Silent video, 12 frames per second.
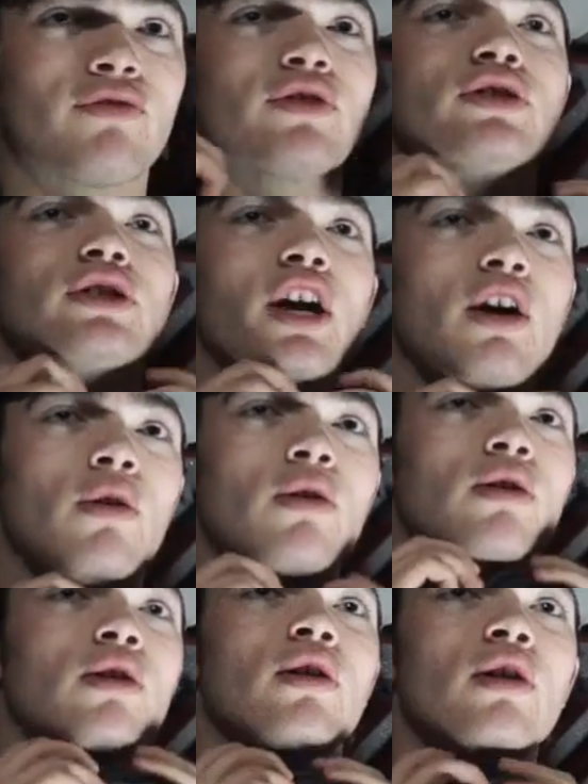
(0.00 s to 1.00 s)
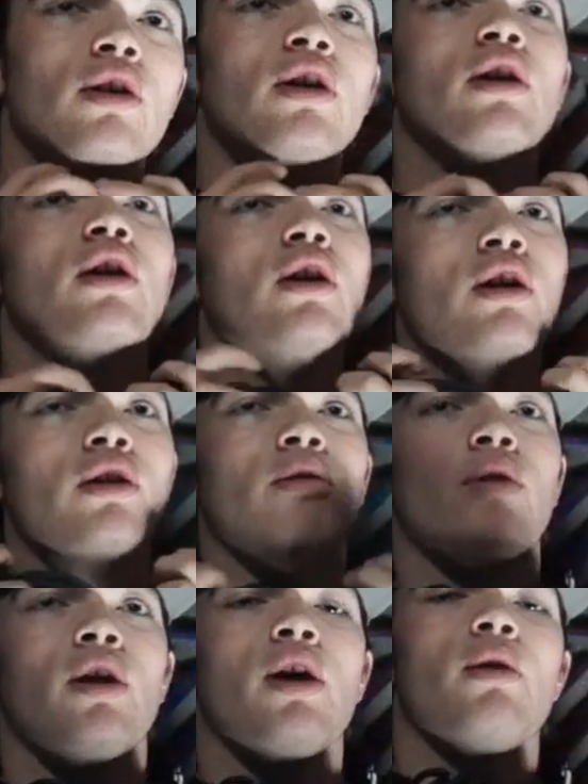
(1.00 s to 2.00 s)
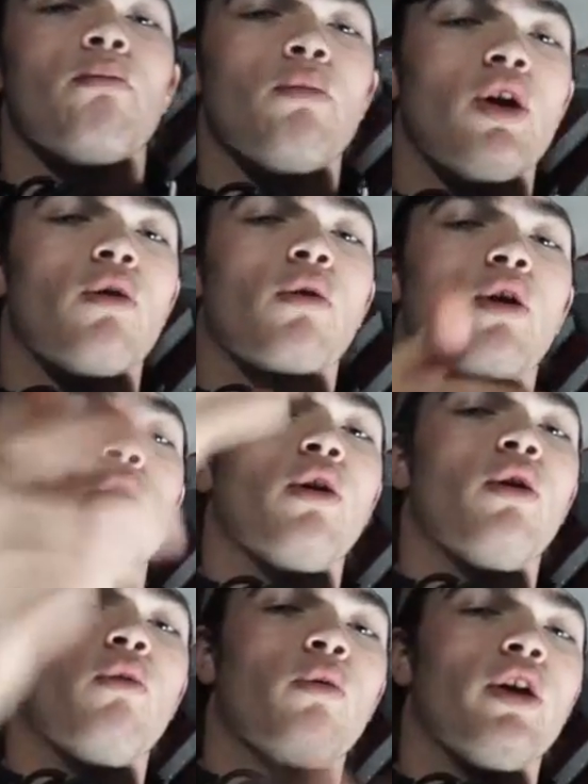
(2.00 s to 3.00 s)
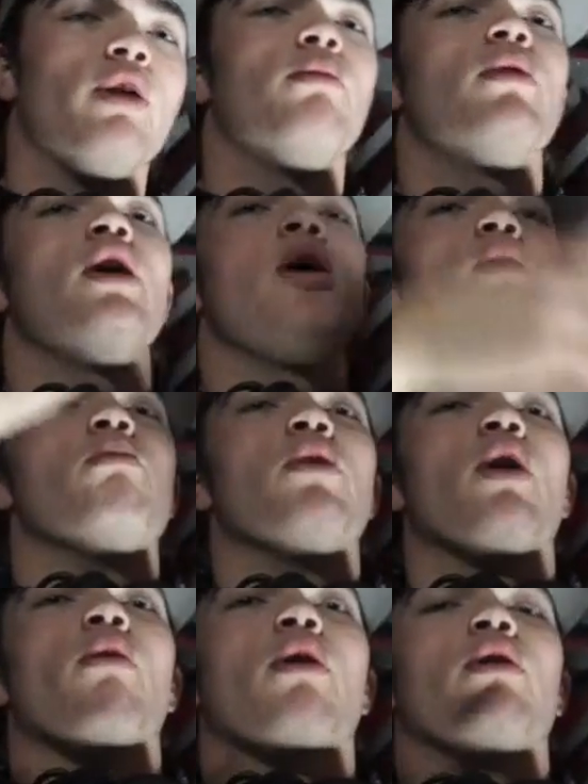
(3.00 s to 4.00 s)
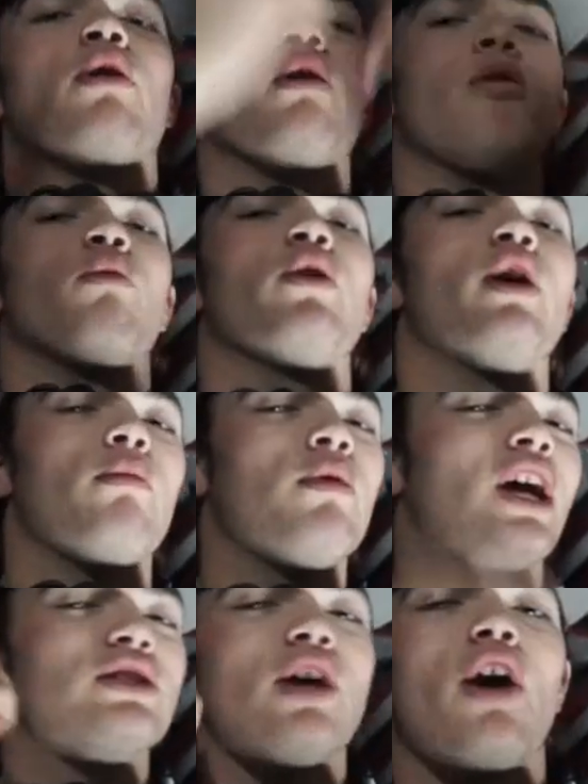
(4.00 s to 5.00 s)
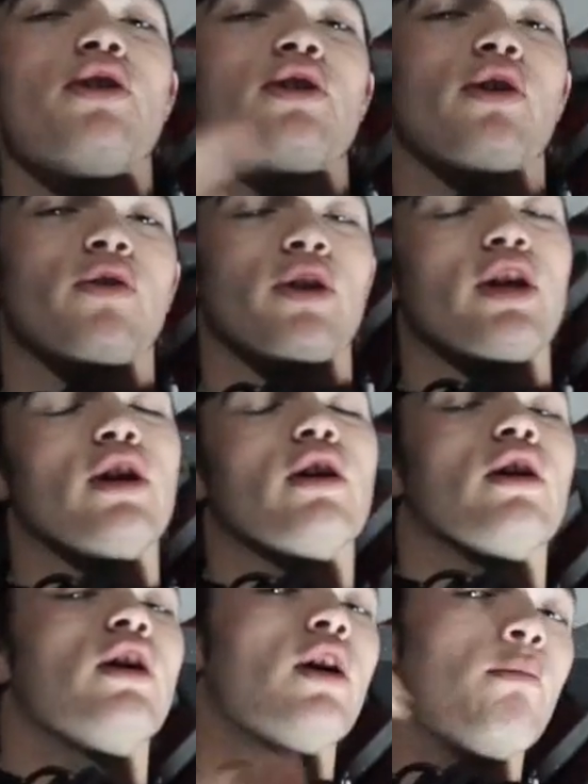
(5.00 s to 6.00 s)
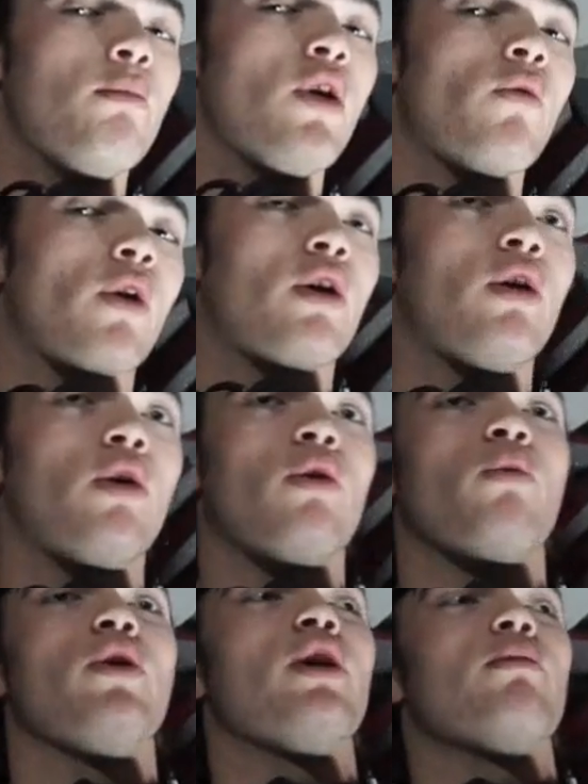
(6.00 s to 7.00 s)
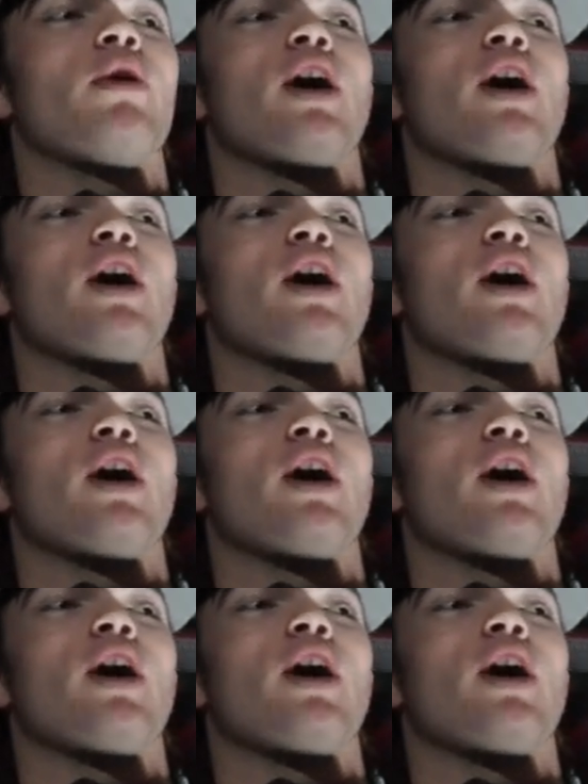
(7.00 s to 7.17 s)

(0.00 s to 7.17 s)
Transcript: for sure. Miracle Whip. Miracle Whip. That's all you gonna hear. Miracle Whip.